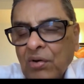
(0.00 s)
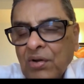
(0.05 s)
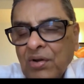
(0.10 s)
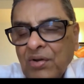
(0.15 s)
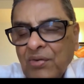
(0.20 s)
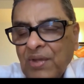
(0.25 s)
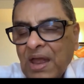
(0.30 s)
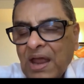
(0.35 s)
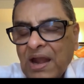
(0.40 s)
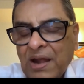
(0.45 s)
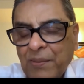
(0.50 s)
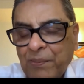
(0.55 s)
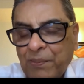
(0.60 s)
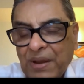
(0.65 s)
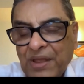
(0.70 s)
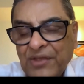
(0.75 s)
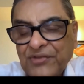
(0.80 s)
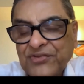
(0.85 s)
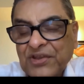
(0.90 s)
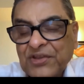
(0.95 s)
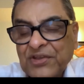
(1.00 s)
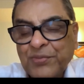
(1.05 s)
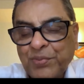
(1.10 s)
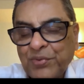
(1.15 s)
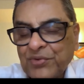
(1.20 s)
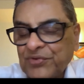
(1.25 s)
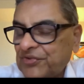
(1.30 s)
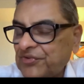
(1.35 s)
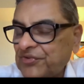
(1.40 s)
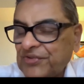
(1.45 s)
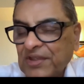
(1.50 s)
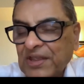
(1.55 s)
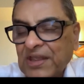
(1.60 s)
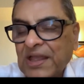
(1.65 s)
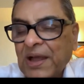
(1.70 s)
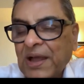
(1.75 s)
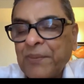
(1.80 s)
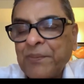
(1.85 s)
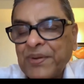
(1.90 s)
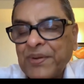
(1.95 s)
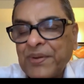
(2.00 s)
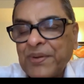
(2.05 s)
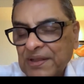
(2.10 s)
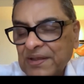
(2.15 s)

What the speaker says: We are a plastics processing company.